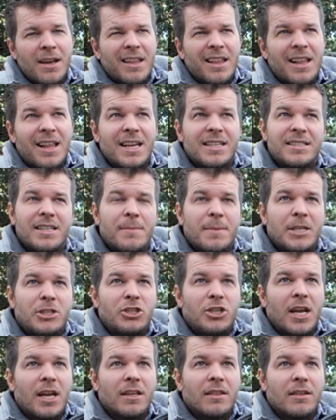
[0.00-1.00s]
The last time I
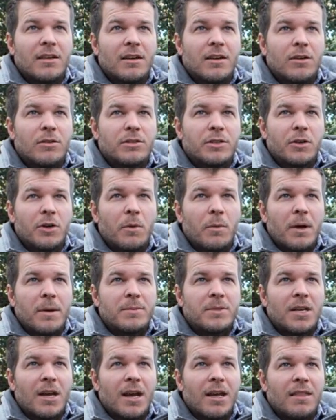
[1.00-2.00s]
checked the Goal Zero
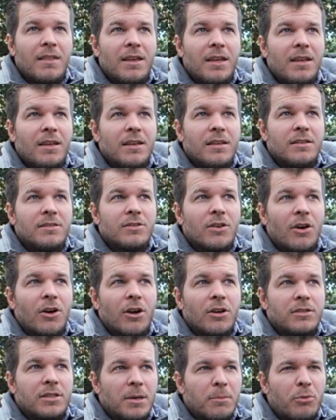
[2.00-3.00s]
website, these
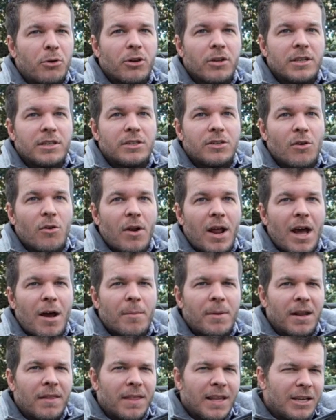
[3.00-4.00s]
are temporarily sold out,
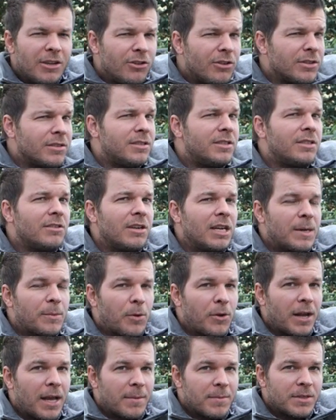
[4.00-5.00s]
but I think you can still get them
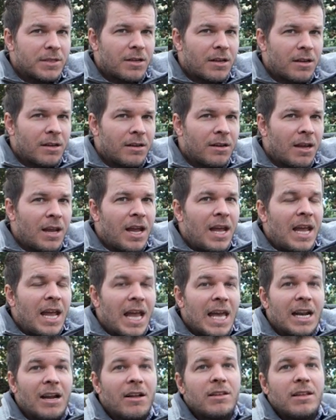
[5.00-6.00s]
on Amazon,
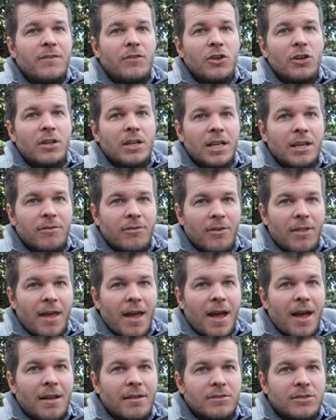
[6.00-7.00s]
and I'll leave you a link for
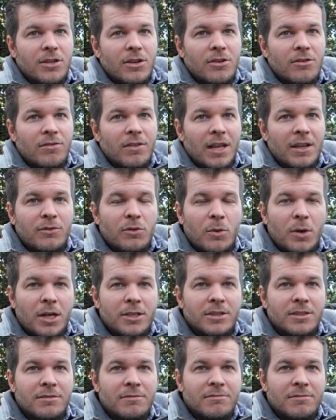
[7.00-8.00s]
that. So thanks for
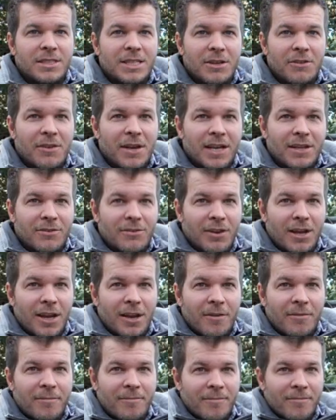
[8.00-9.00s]
watching. See you in the next
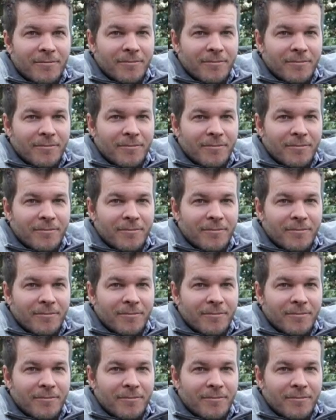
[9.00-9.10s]
video.